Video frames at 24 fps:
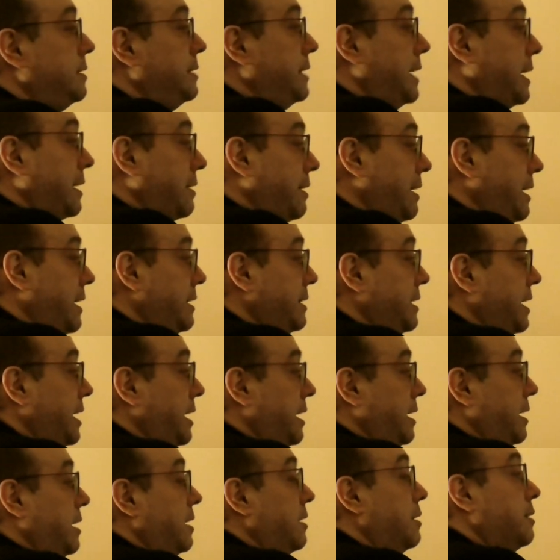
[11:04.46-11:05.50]
The
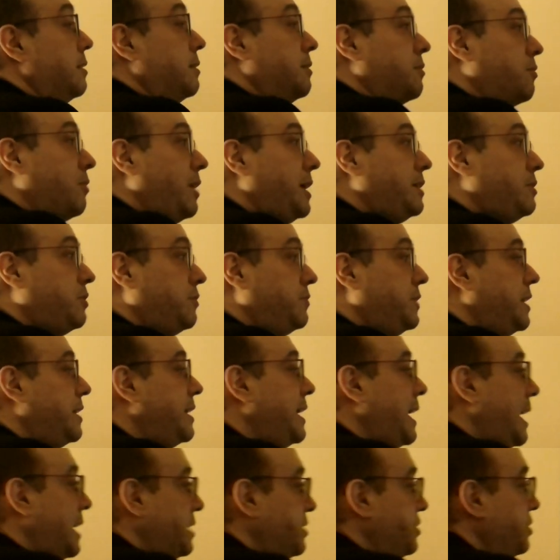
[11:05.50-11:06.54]
rate of the
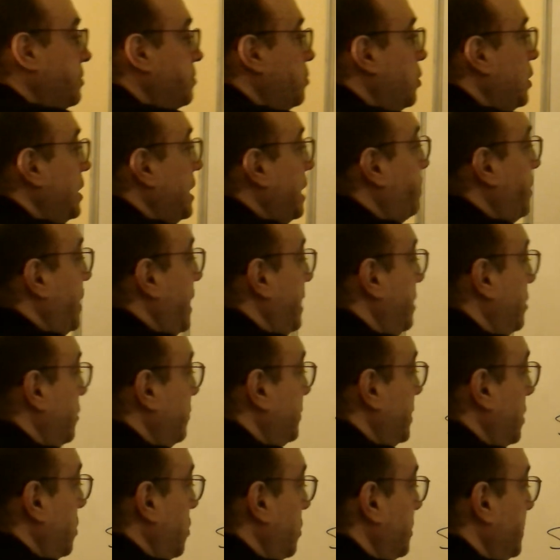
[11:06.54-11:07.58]
reaction will depend
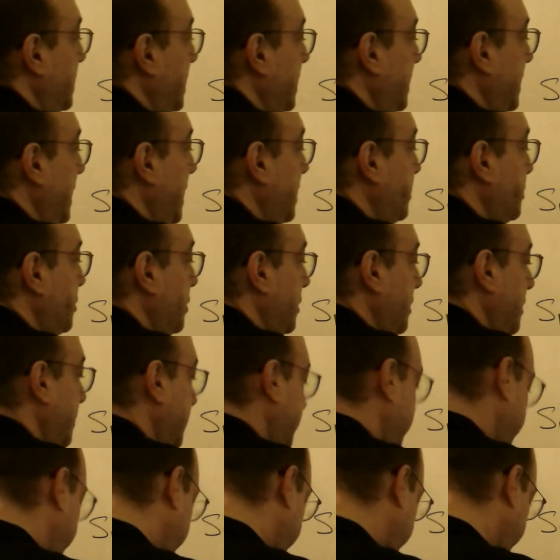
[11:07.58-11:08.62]
on the concentration
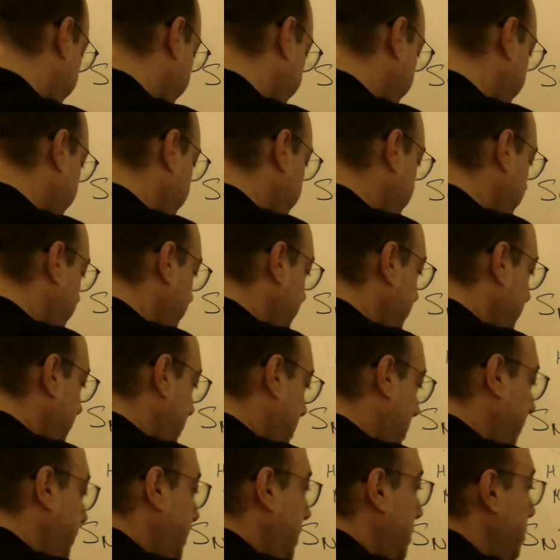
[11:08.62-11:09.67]

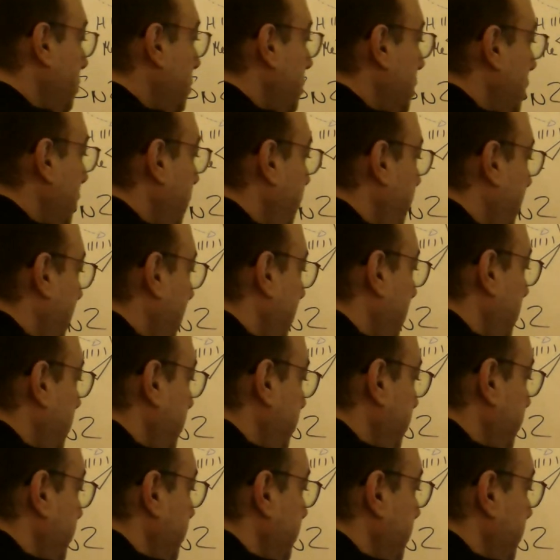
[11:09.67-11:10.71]
of the nucleophile